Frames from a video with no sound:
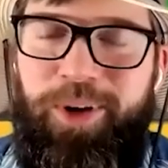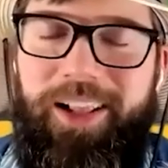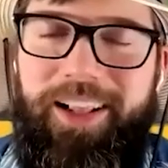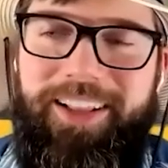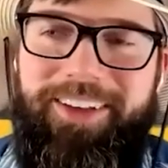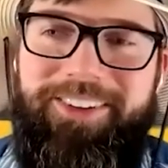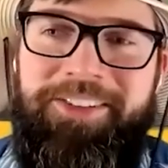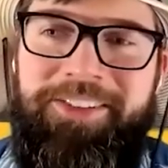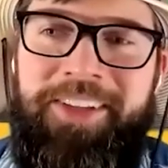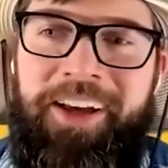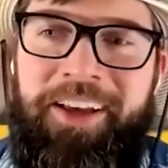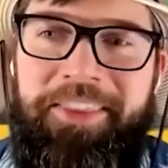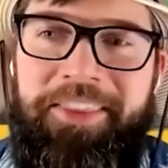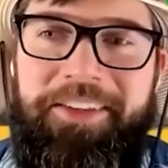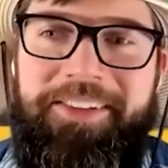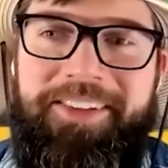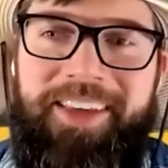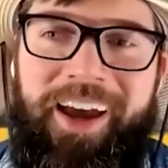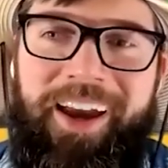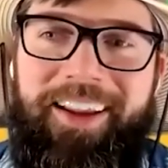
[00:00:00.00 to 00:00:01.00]
while I was on
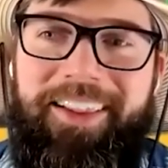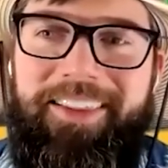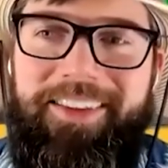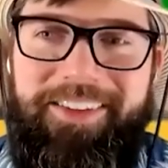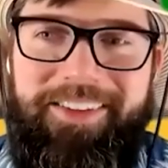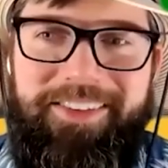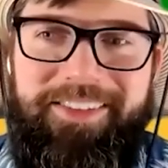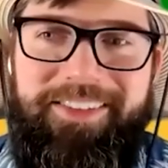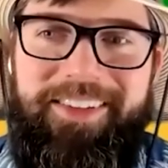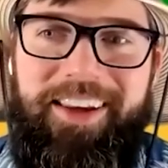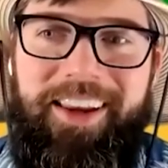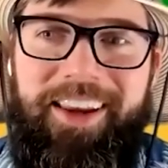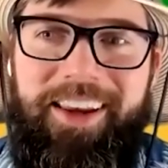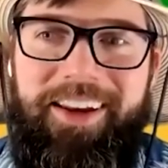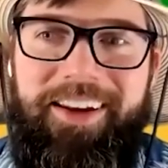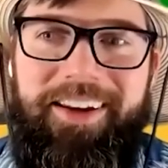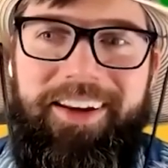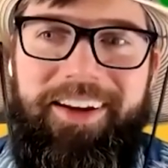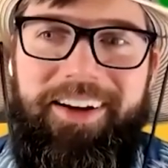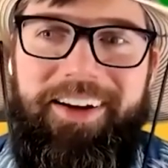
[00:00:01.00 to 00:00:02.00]
this island,
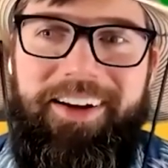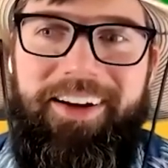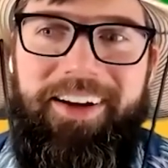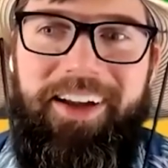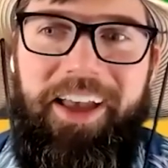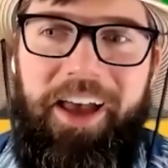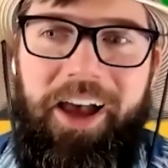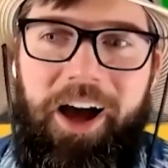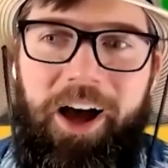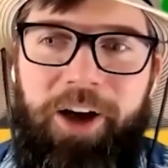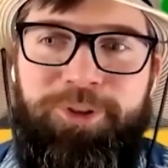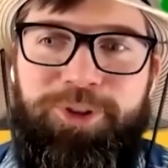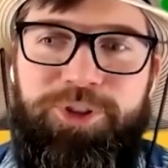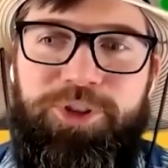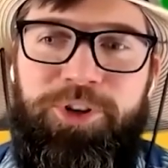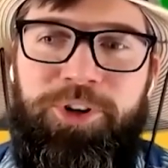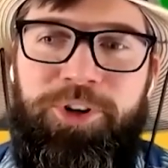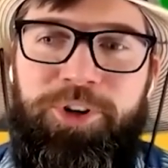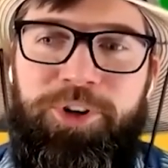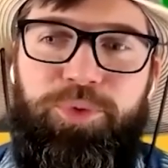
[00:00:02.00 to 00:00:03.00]
and I'm just
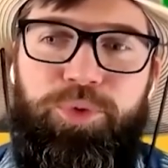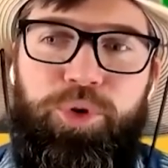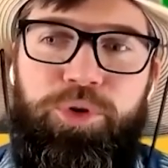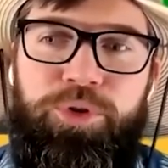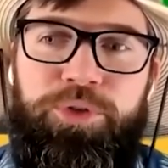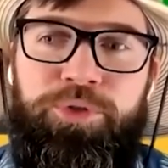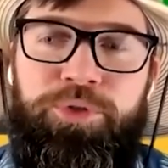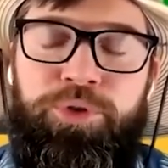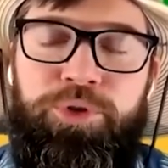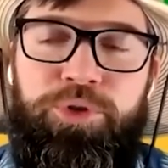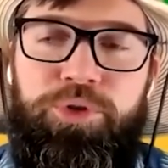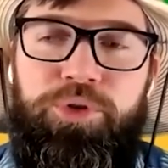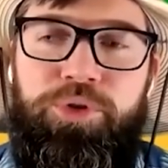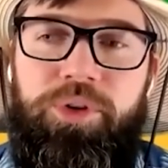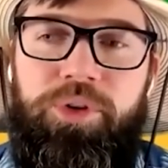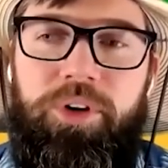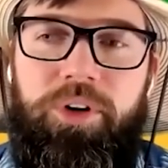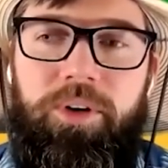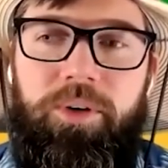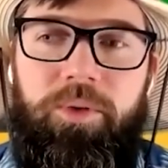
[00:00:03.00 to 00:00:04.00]
going to roll
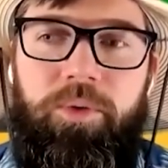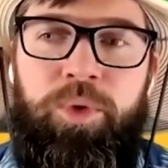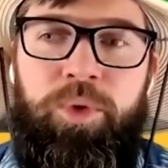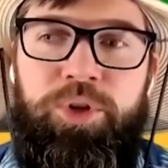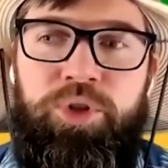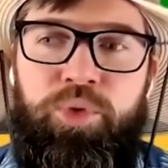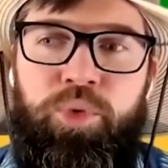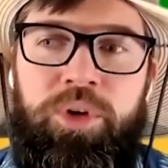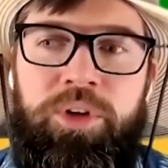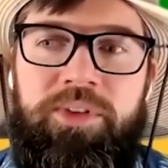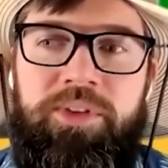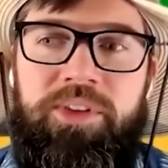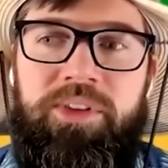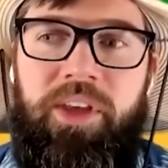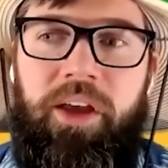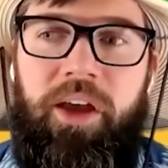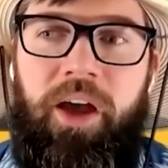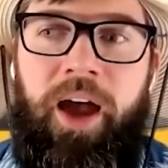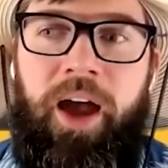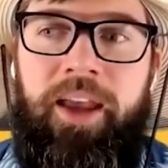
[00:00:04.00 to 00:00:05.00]
through which ones
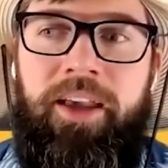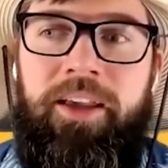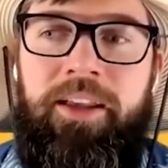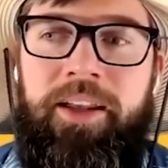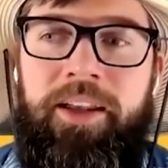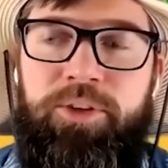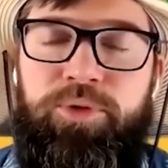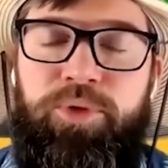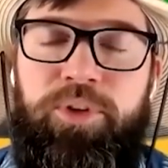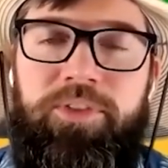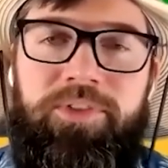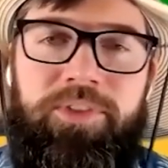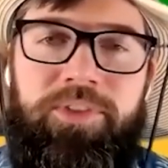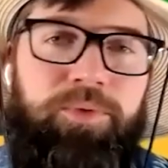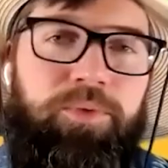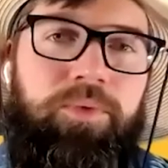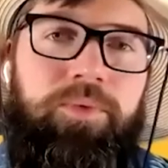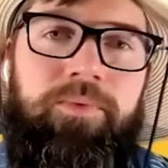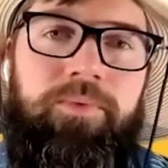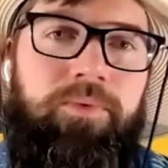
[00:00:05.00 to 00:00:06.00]
I connect with
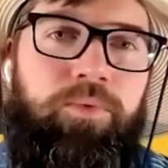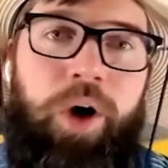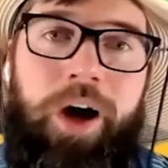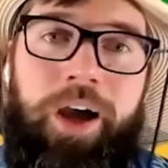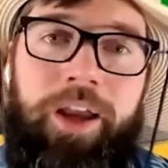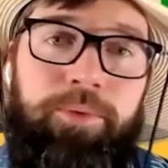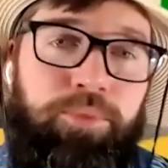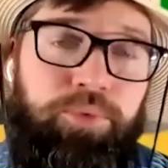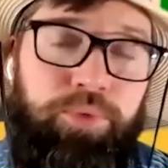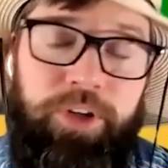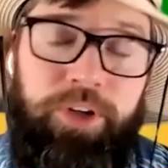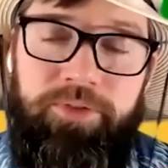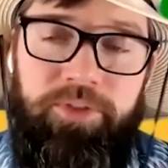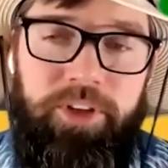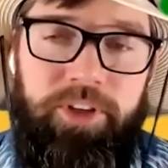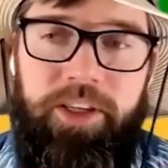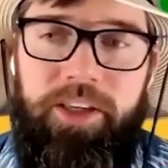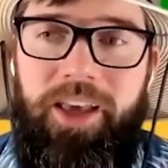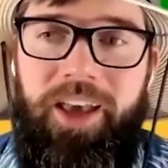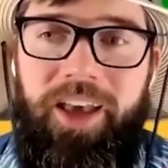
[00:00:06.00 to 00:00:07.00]
and why
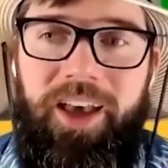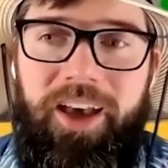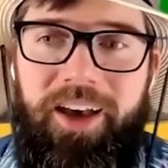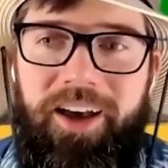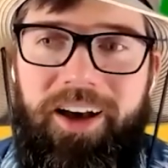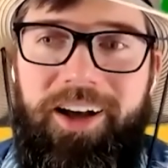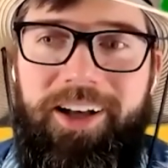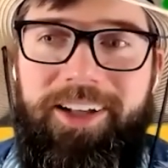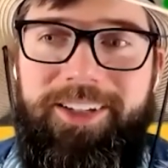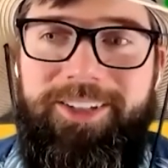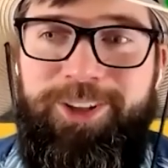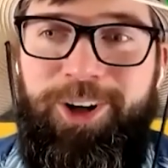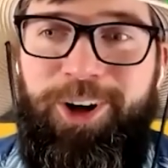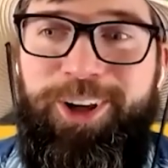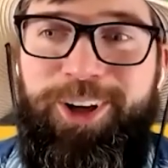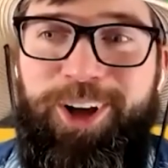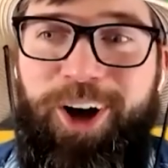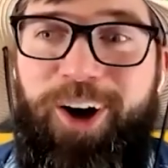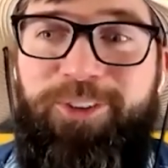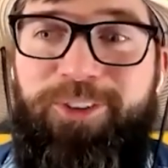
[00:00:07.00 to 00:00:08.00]
briefly.
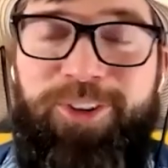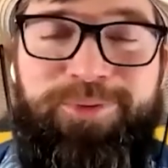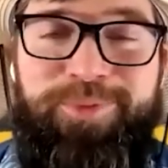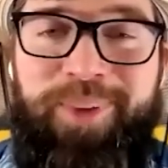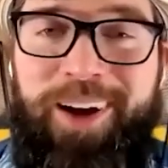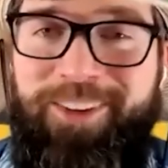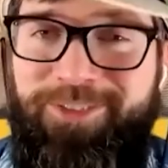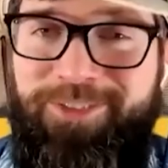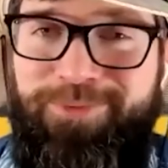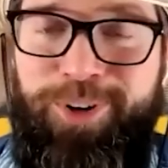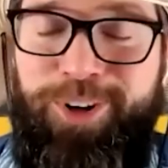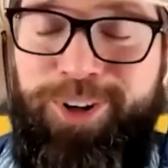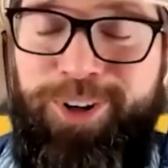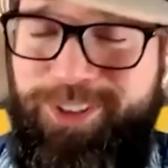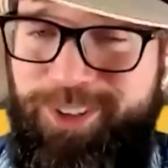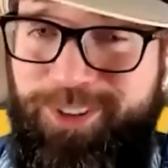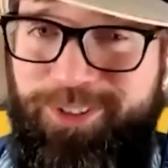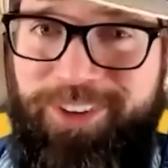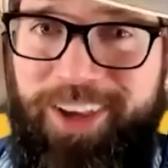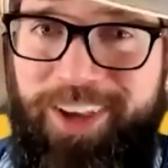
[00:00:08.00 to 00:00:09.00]
Starting off with my
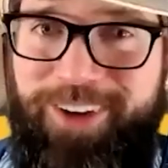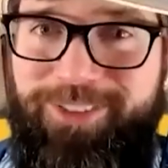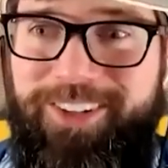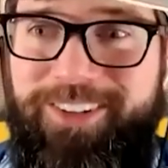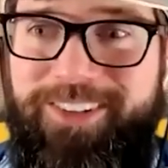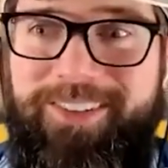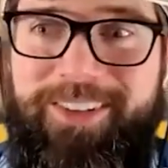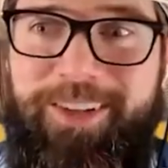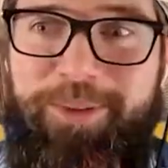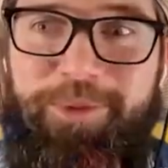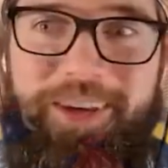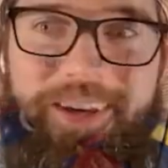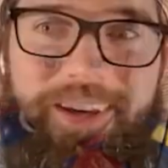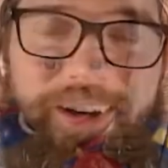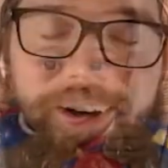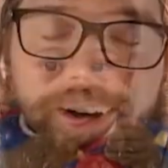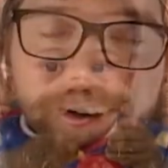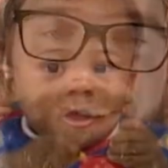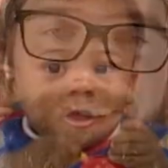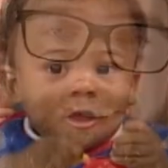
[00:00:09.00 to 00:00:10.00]
personal favorite,
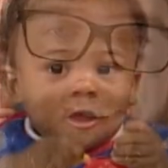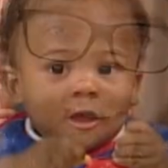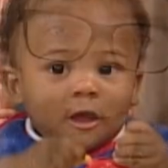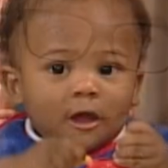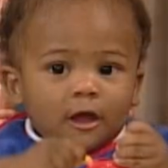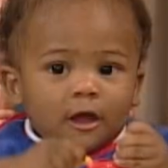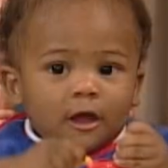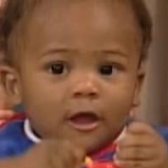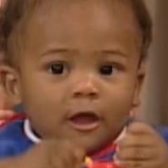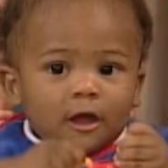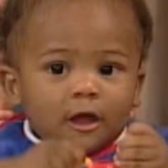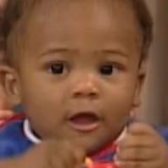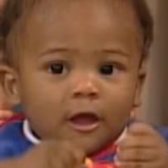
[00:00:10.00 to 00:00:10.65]
Simeon Alston,